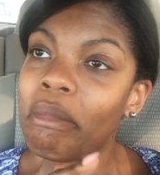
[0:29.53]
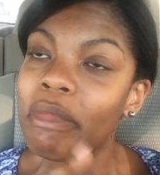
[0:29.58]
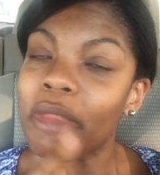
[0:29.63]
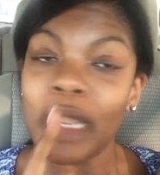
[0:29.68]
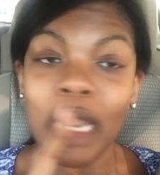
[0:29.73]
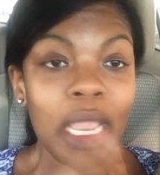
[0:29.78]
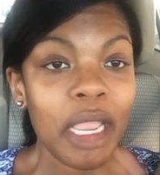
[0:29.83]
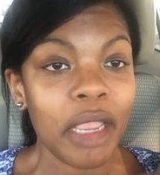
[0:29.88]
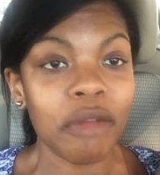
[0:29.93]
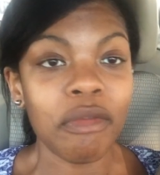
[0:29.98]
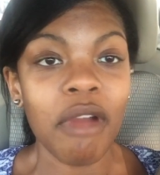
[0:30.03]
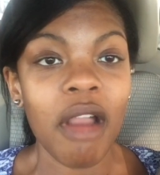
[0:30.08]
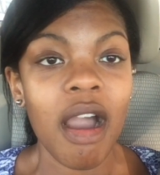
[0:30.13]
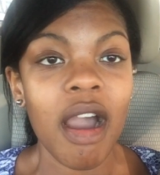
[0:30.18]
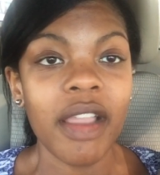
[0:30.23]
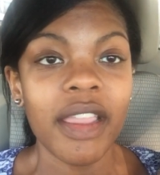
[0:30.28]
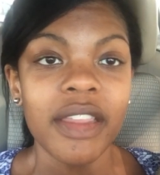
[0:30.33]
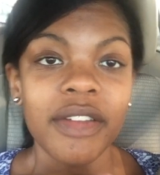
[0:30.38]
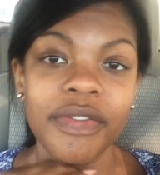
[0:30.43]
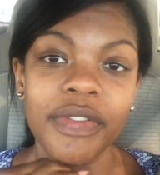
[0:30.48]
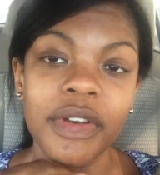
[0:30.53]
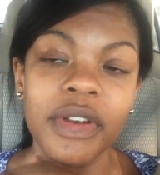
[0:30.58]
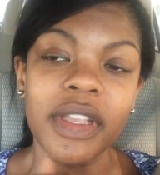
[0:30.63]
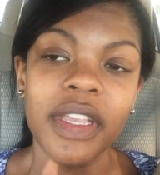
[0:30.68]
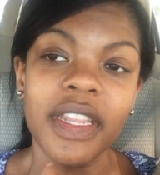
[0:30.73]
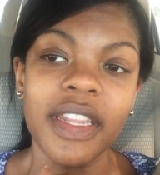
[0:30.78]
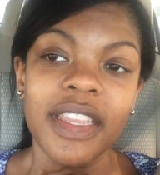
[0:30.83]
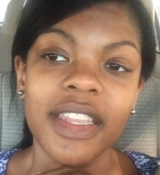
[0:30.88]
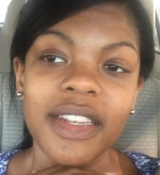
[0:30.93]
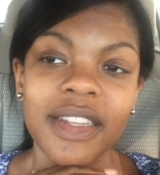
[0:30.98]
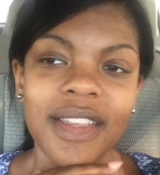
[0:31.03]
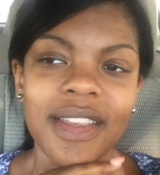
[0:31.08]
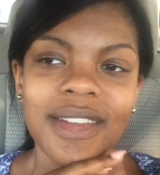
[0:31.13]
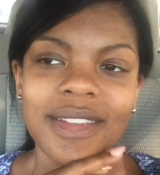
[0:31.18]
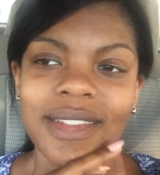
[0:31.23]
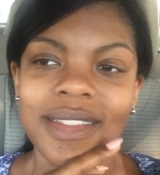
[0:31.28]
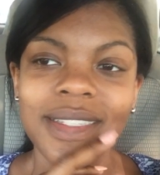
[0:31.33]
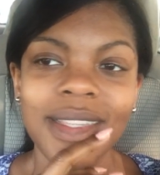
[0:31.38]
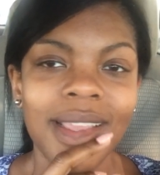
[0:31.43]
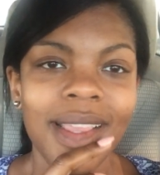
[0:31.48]
that I can rock and feel good in,
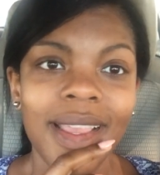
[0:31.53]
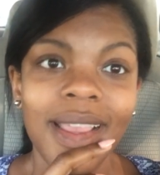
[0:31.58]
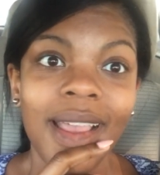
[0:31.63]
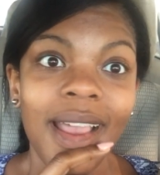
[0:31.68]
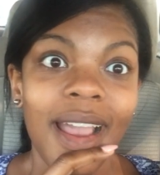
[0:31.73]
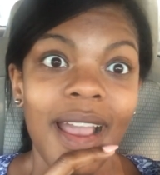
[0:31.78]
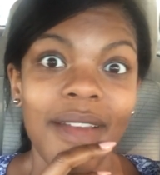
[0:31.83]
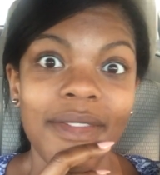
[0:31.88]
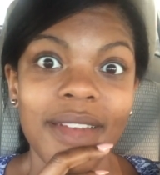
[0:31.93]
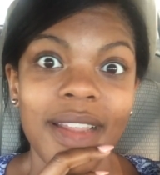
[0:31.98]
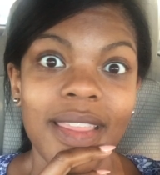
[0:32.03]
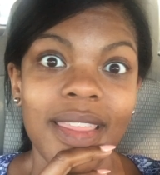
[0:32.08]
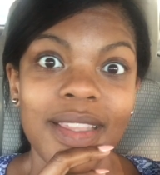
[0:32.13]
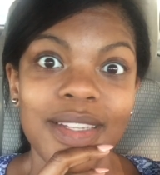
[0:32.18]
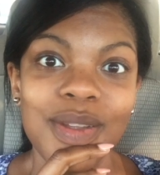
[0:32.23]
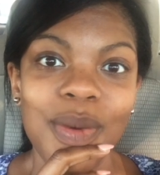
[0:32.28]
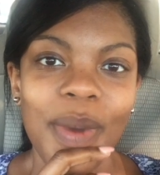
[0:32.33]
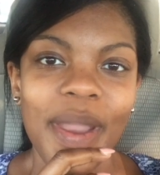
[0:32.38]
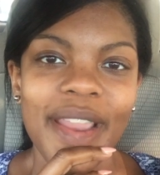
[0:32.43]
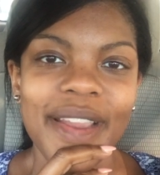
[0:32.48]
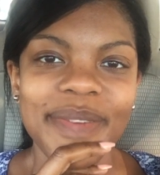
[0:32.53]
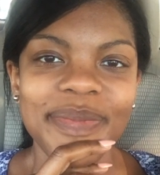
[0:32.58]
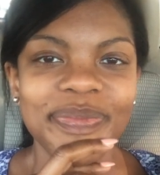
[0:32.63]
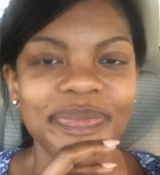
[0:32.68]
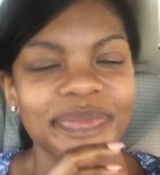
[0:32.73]
because I have nothing to wear.